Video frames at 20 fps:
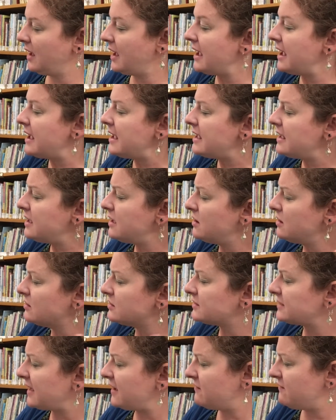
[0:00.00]
Here's
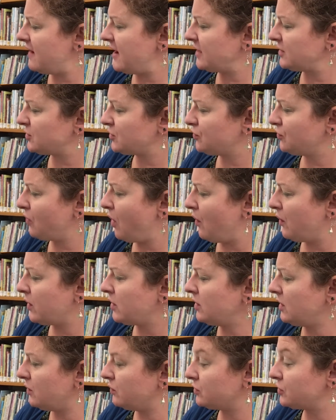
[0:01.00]
a fast grower that
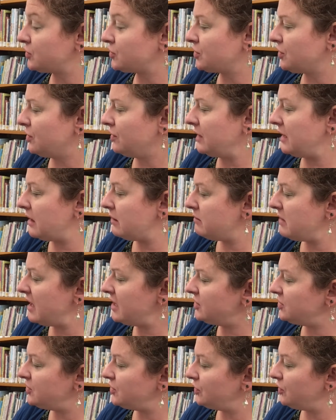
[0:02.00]
will surely amaze
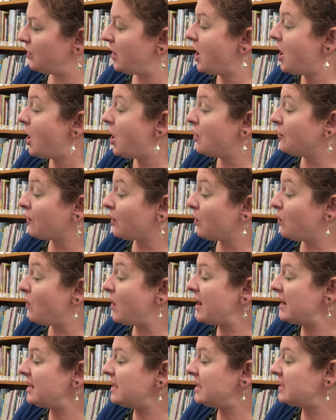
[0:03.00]
you. Over 1
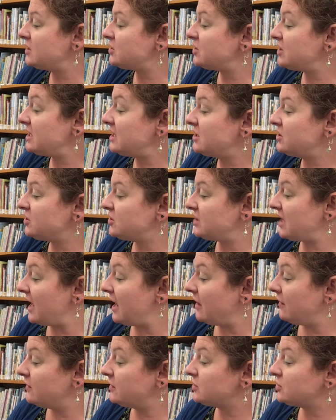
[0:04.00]
inch each day
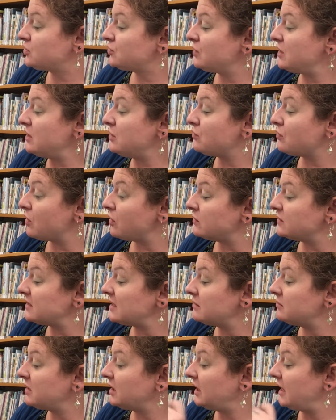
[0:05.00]
this tree grows in
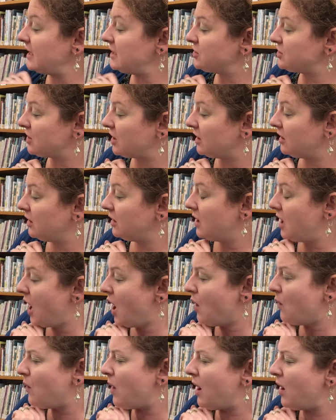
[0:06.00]
Malaysia.
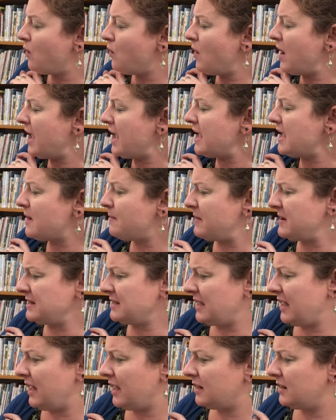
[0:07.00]
While way up in
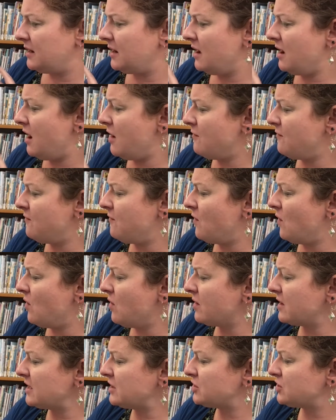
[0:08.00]
Canada, a
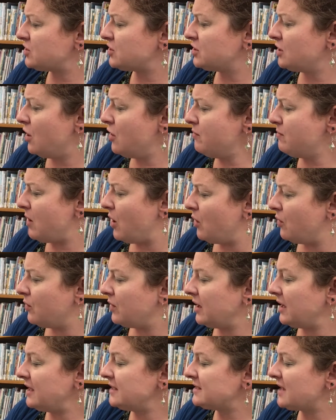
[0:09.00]
4-inch slowpoke
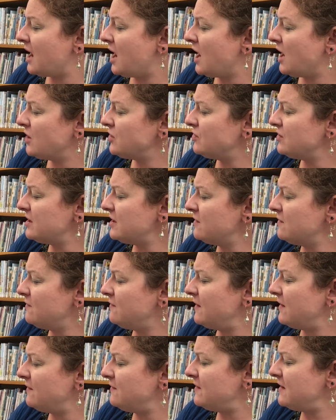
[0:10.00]
is
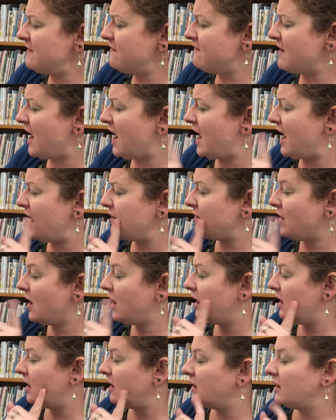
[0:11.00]
155.
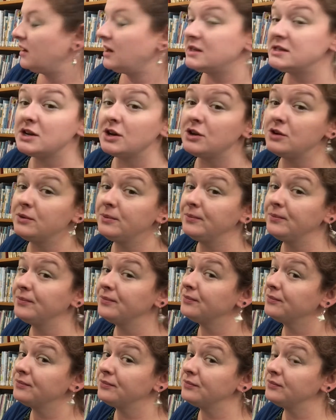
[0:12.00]
I tell you,
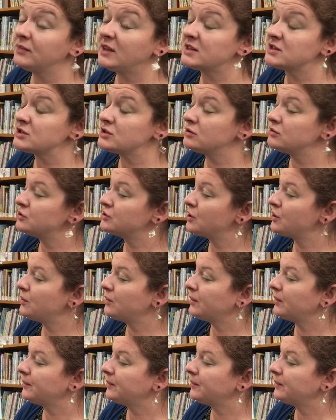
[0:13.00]
that's no joke.